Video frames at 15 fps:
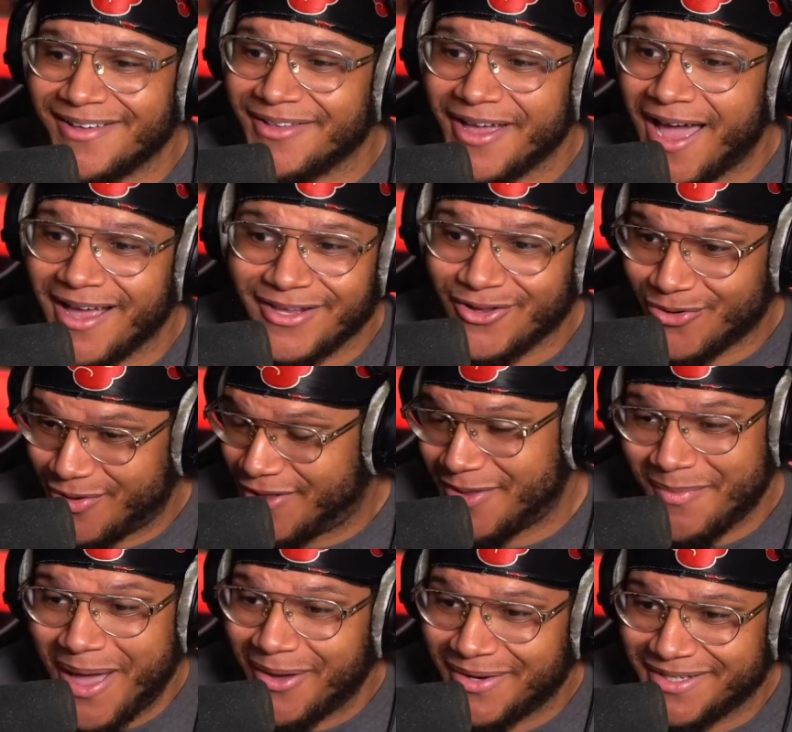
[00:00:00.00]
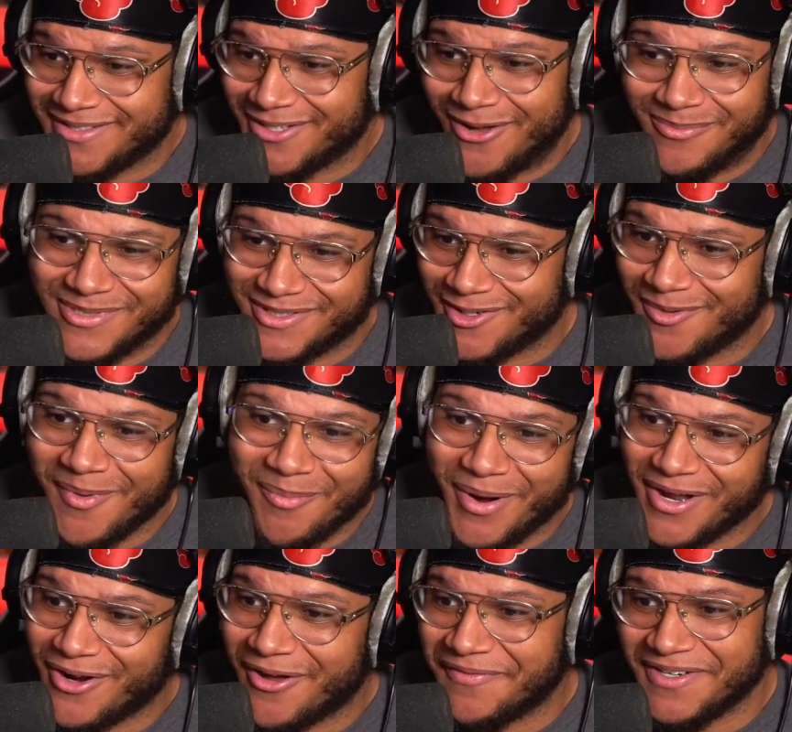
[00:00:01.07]
I know nothing about it, so I'm just turn my
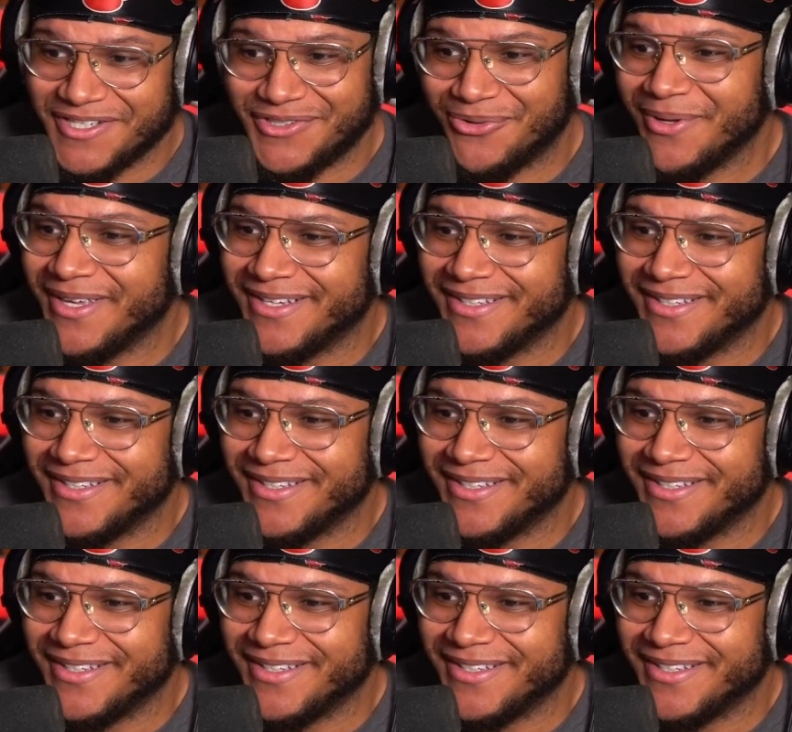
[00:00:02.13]
brain off and enjoy it,